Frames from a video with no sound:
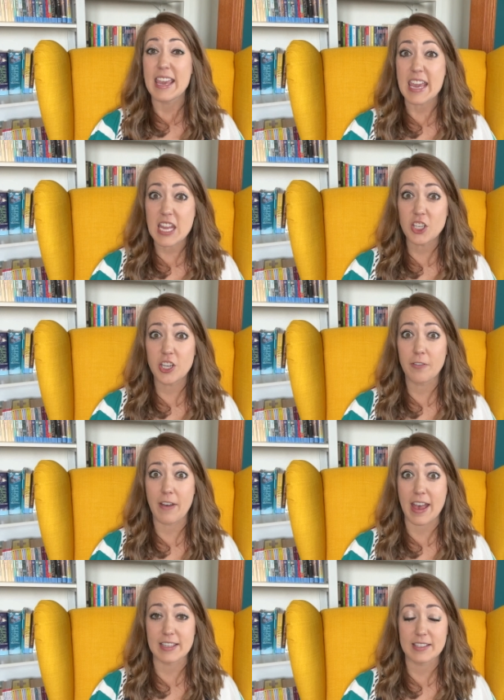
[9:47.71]
Each of
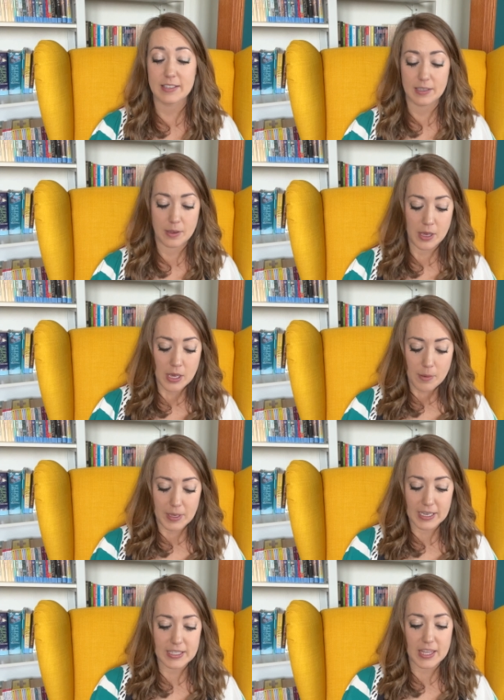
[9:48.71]
us.
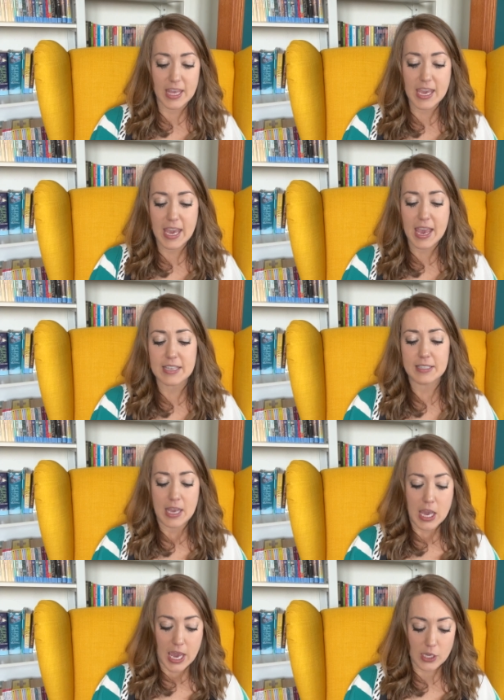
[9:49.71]
Because the thing is,
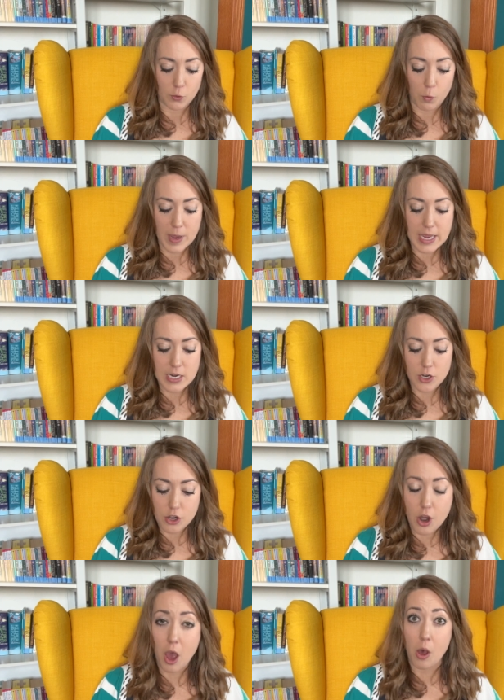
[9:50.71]
is we
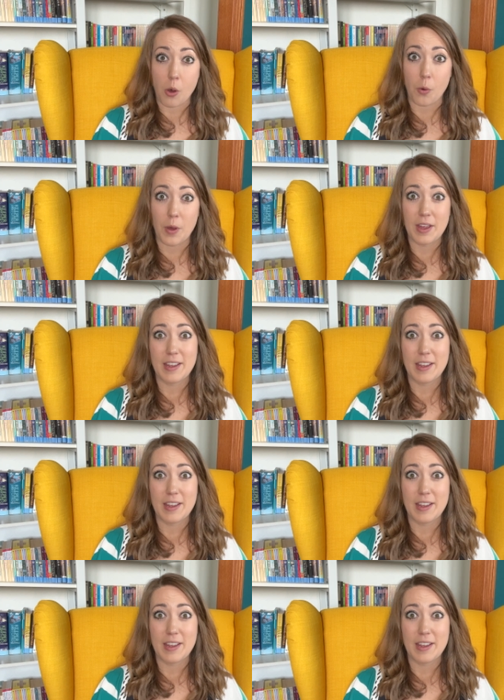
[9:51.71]
know